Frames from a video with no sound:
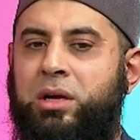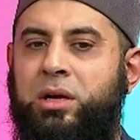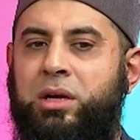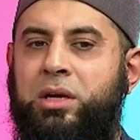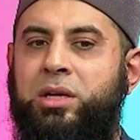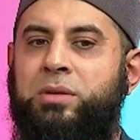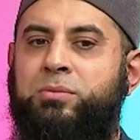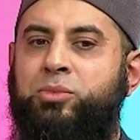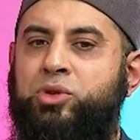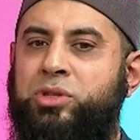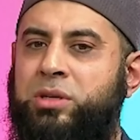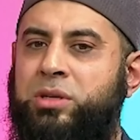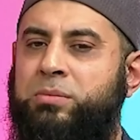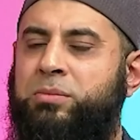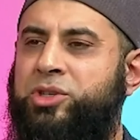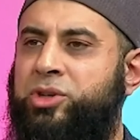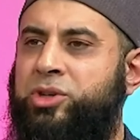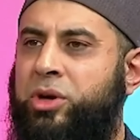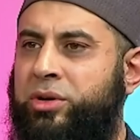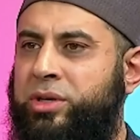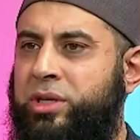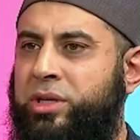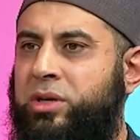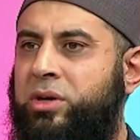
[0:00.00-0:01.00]
In Muslim
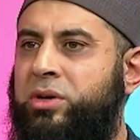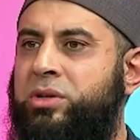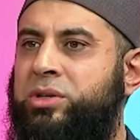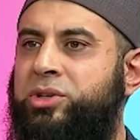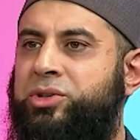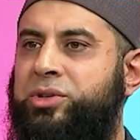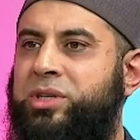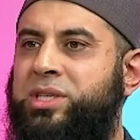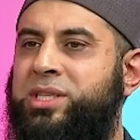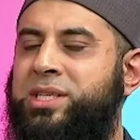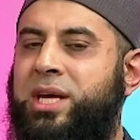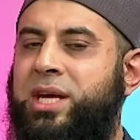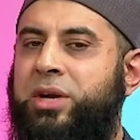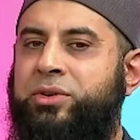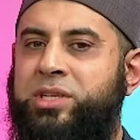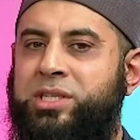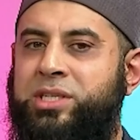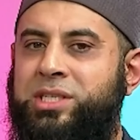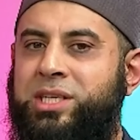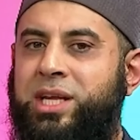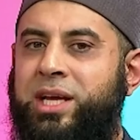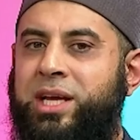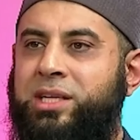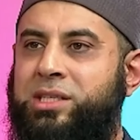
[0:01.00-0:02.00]
majority countries, there is
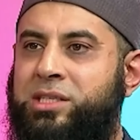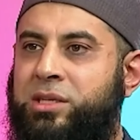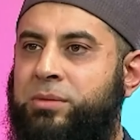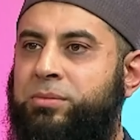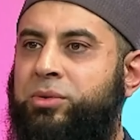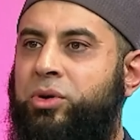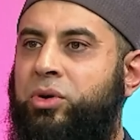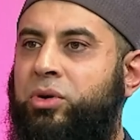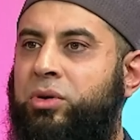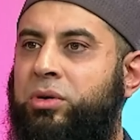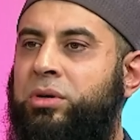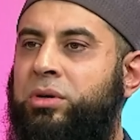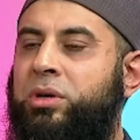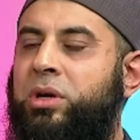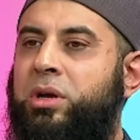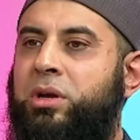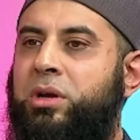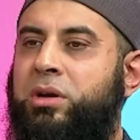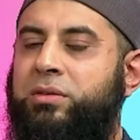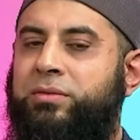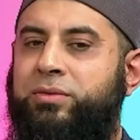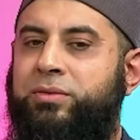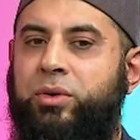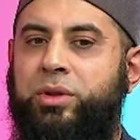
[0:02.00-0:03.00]
state support
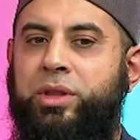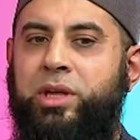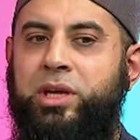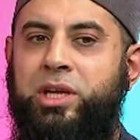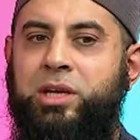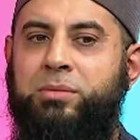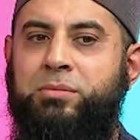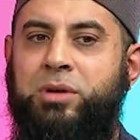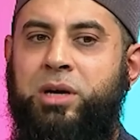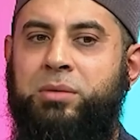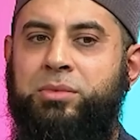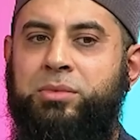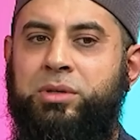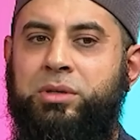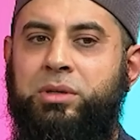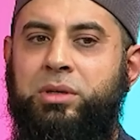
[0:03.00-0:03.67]
for the imam